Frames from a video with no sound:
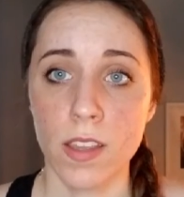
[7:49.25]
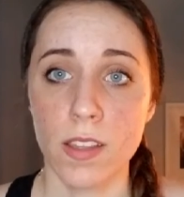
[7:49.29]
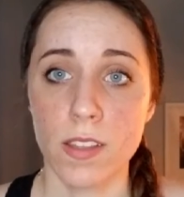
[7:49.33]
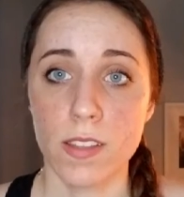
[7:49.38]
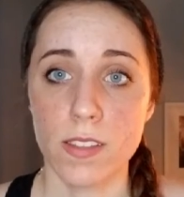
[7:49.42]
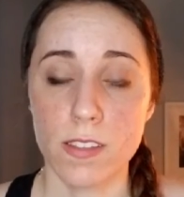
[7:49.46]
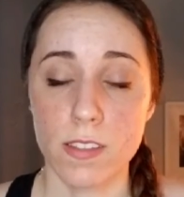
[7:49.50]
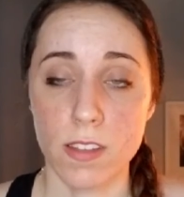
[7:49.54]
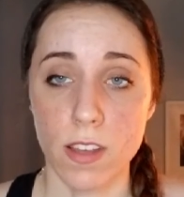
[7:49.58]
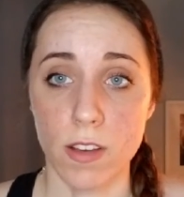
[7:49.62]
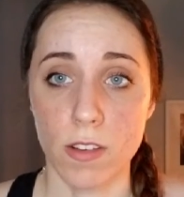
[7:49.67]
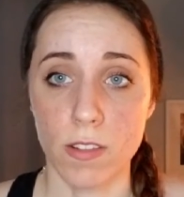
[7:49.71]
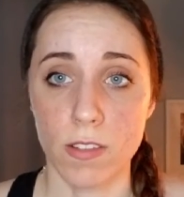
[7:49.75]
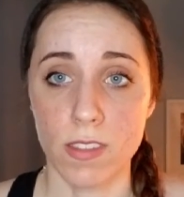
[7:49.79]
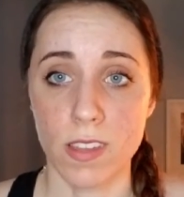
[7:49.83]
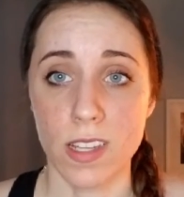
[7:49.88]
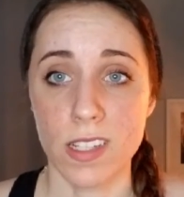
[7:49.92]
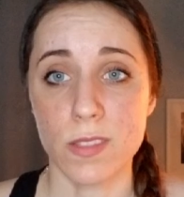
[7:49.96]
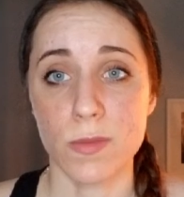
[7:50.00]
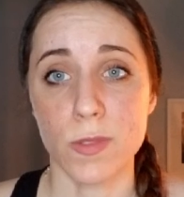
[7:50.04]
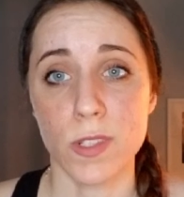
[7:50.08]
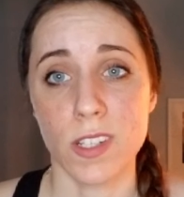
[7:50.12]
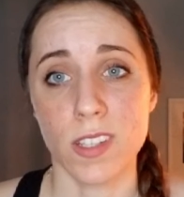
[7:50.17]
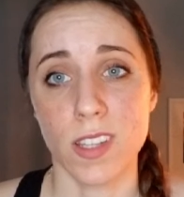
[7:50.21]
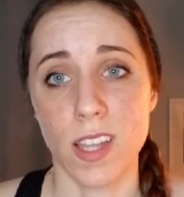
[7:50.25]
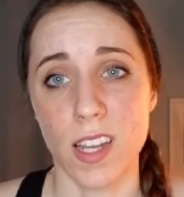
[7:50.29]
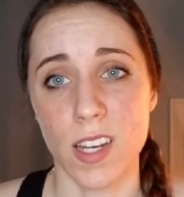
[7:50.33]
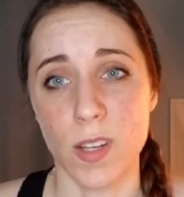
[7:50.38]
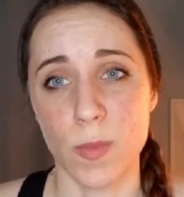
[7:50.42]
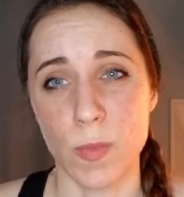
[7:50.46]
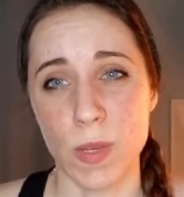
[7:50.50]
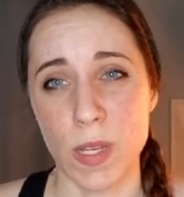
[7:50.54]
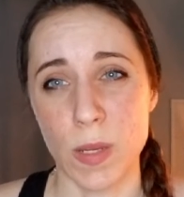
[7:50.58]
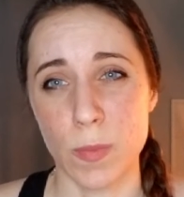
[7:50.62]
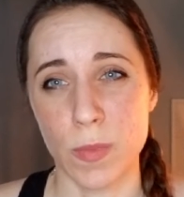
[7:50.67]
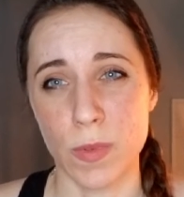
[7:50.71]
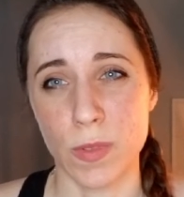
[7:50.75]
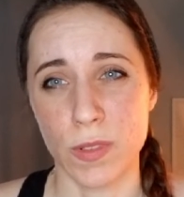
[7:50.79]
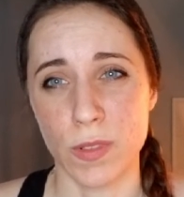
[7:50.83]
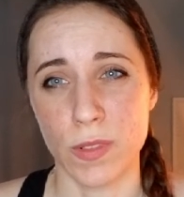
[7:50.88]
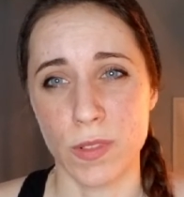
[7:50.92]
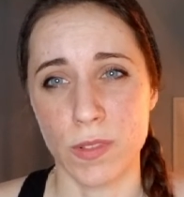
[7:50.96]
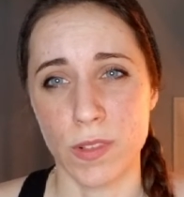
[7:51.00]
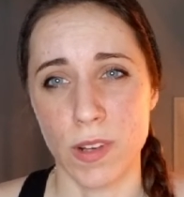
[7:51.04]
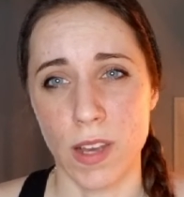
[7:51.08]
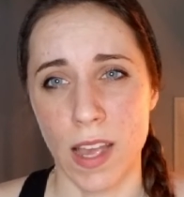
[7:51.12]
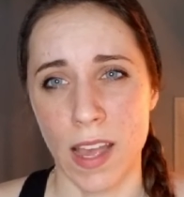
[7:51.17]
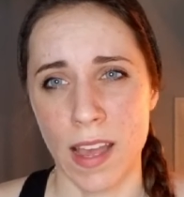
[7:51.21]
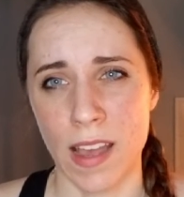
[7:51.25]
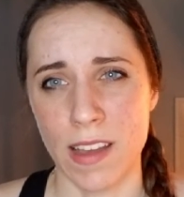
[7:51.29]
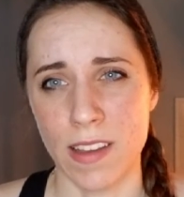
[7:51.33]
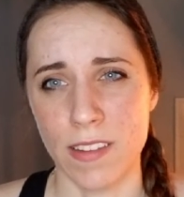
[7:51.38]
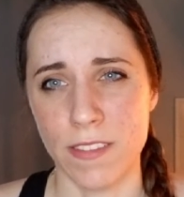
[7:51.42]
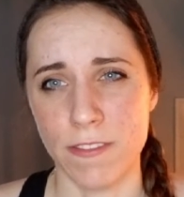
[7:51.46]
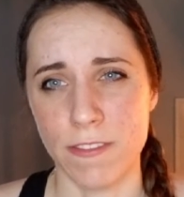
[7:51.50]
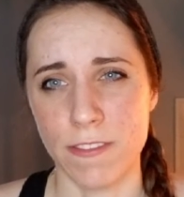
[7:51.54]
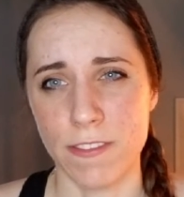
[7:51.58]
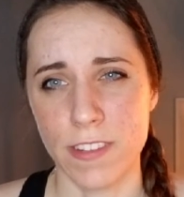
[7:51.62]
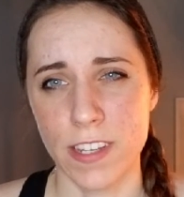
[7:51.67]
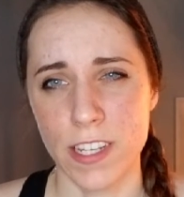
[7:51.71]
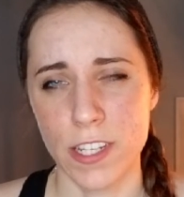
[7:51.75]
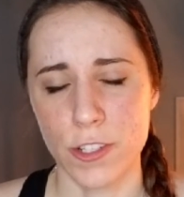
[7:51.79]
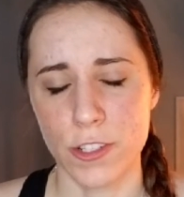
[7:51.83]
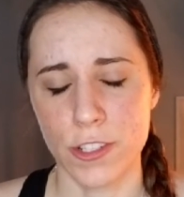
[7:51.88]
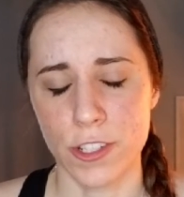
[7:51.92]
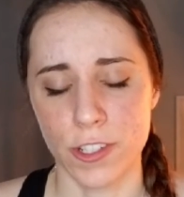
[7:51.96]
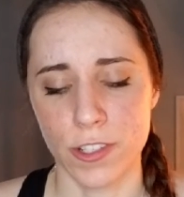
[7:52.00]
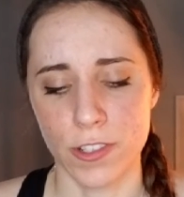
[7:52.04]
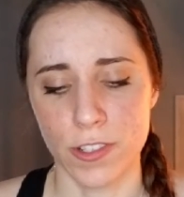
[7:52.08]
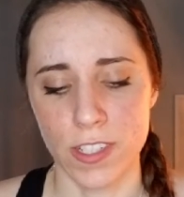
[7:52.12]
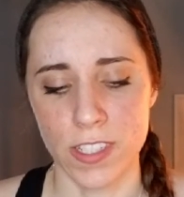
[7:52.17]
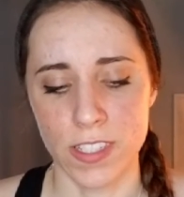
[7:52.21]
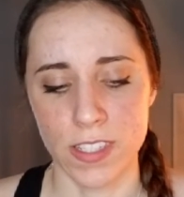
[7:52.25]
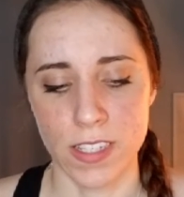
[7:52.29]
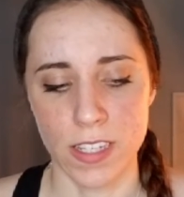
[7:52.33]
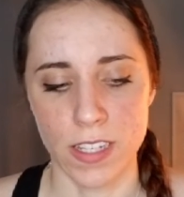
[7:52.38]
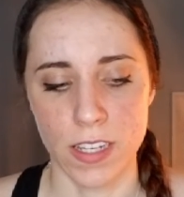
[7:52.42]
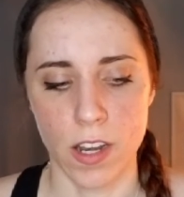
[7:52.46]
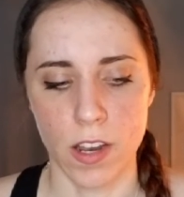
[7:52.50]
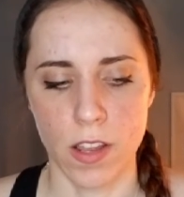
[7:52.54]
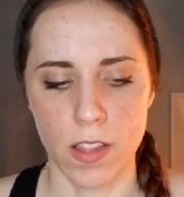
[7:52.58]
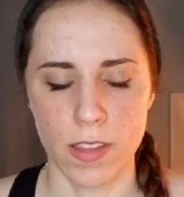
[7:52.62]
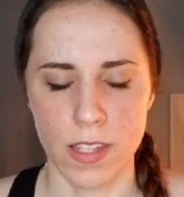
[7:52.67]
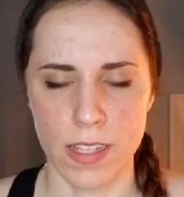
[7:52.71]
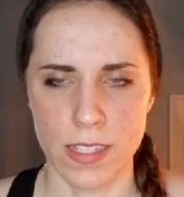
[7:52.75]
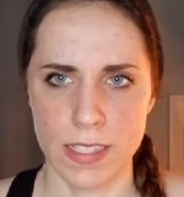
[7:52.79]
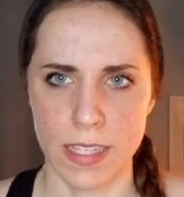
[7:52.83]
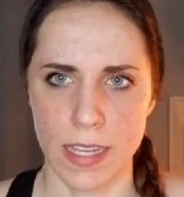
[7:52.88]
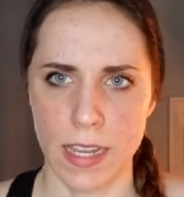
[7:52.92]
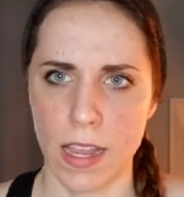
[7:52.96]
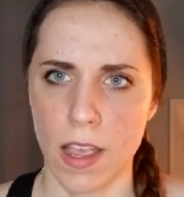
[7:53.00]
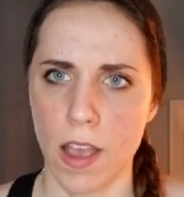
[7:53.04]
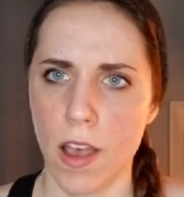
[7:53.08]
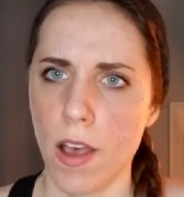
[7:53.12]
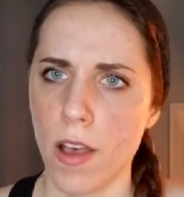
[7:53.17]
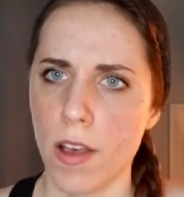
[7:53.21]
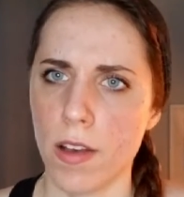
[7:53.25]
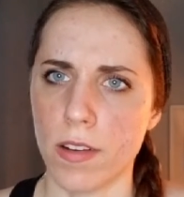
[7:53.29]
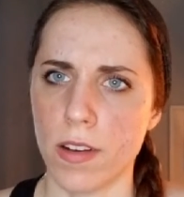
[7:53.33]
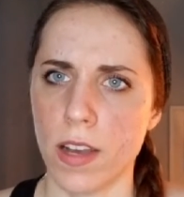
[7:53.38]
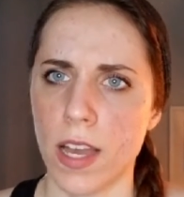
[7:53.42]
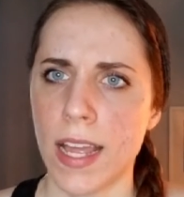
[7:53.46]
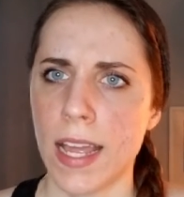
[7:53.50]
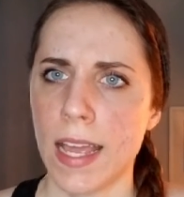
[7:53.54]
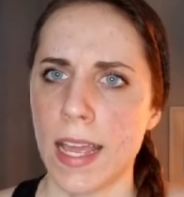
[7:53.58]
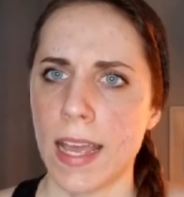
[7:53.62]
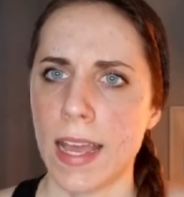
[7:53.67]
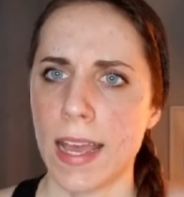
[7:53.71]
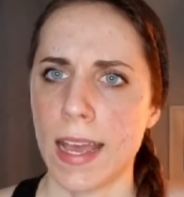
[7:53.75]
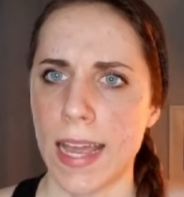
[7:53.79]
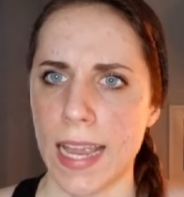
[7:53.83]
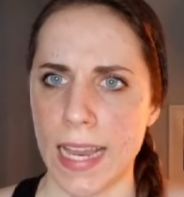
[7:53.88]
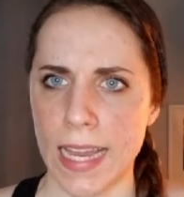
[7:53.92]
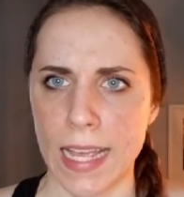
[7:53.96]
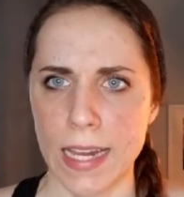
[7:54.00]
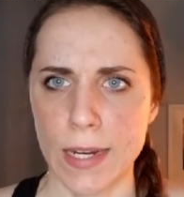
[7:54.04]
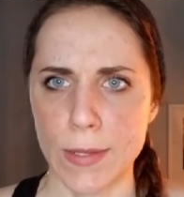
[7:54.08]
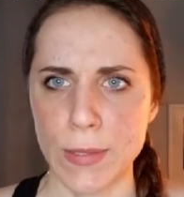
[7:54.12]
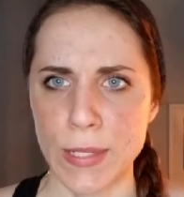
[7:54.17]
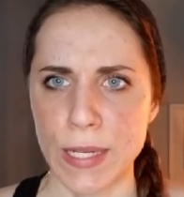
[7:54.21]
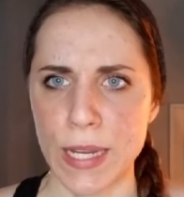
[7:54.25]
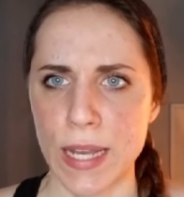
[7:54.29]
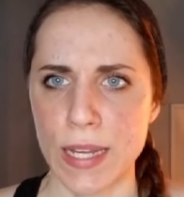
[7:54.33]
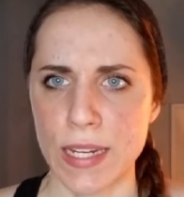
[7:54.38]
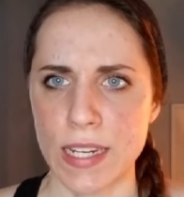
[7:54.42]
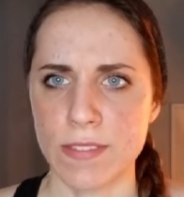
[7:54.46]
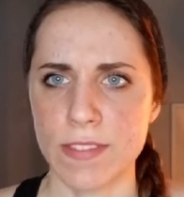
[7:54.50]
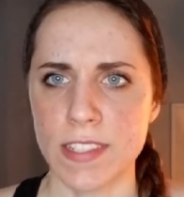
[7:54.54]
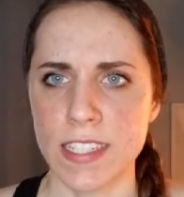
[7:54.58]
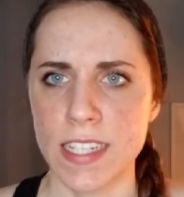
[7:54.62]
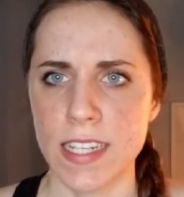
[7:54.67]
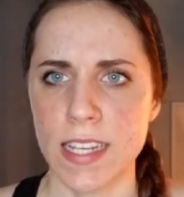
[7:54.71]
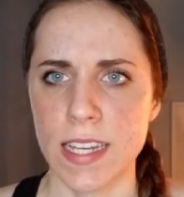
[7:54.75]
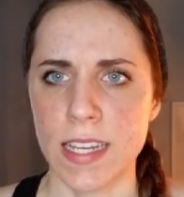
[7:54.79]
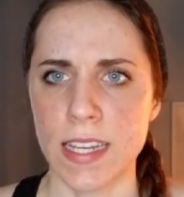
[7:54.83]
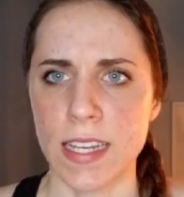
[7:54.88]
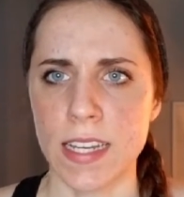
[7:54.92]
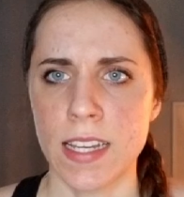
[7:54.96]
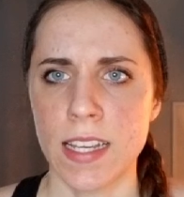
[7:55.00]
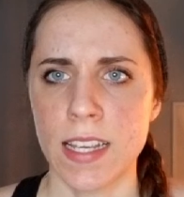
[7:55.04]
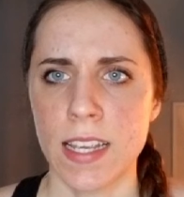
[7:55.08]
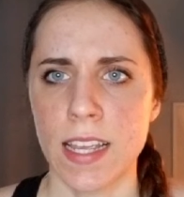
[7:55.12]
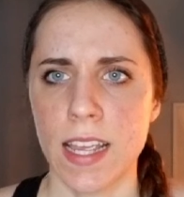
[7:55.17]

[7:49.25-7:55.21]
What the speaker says: So that's where a lot of people have issue, is that they say, oh, I gotta work out every day.